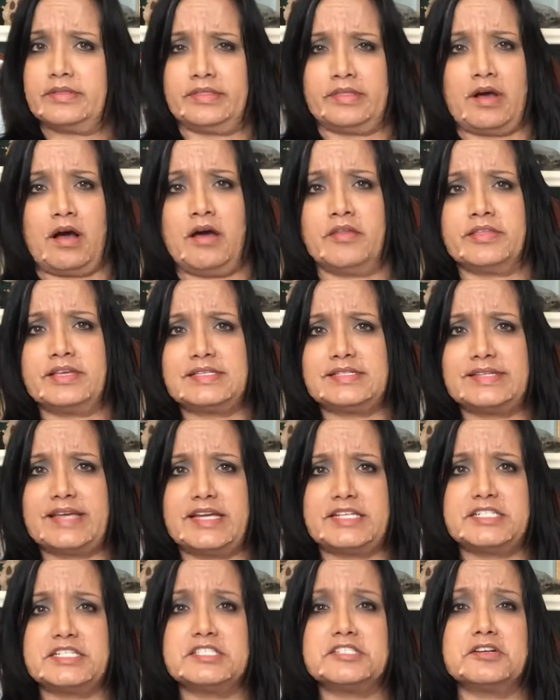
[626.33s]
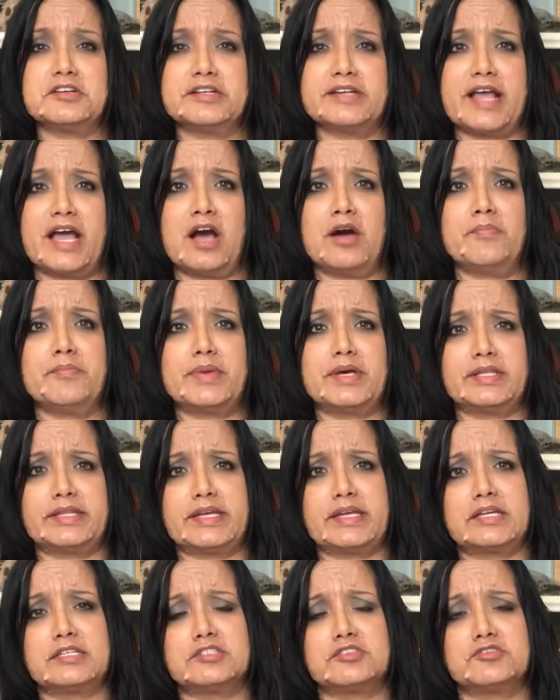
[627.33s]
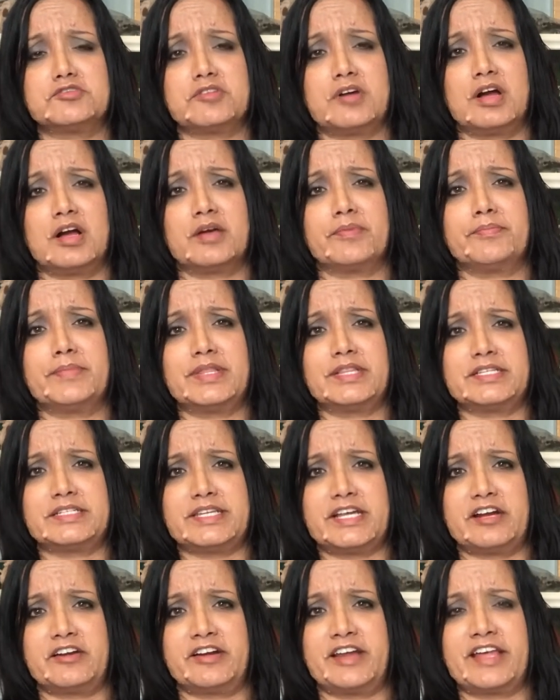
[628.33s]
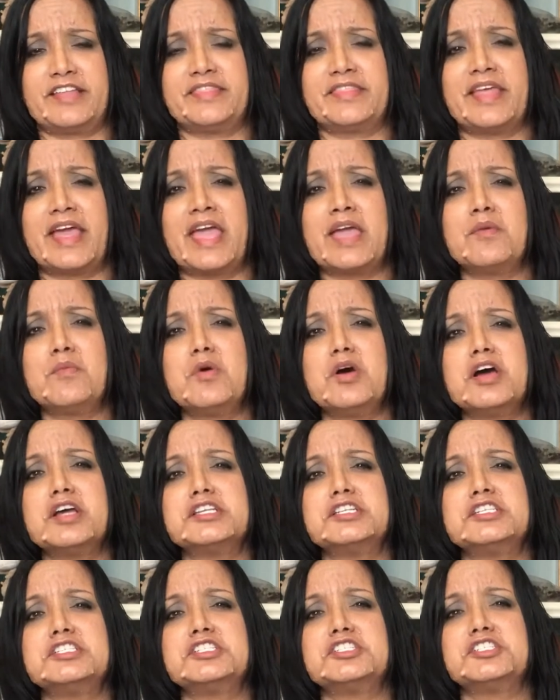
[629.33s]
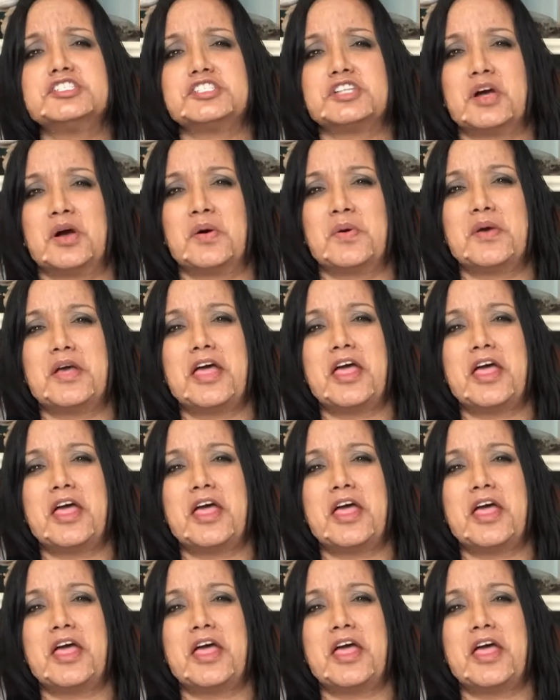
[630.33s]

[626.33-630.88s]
All these nations are now building a strong military, and they want to show